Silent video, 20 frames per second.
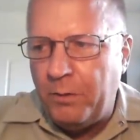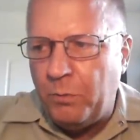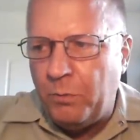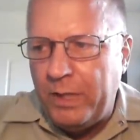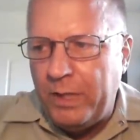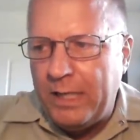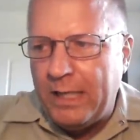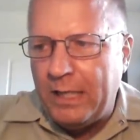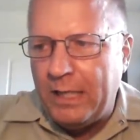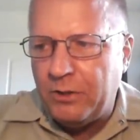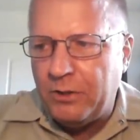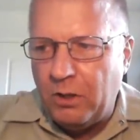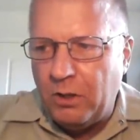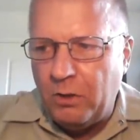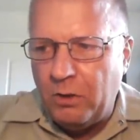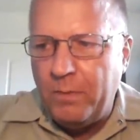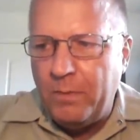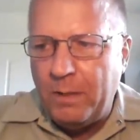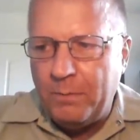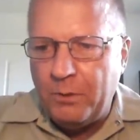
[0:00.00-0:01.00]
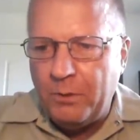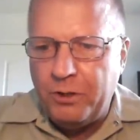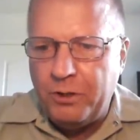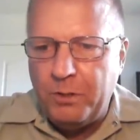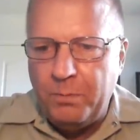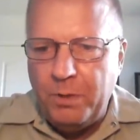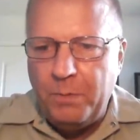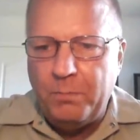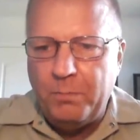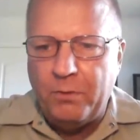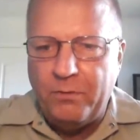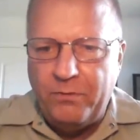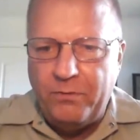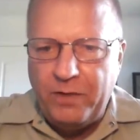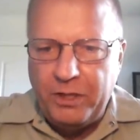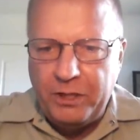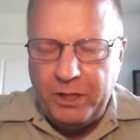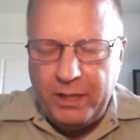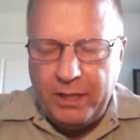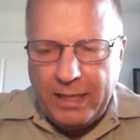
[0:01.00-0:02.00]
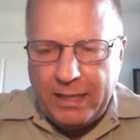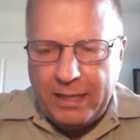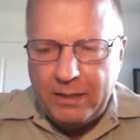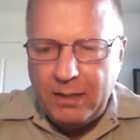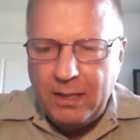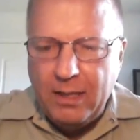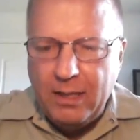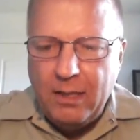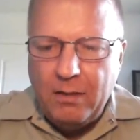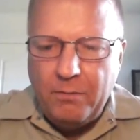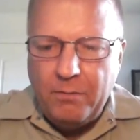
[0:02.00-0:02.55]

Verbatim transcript: that we ask all members to be proficient at,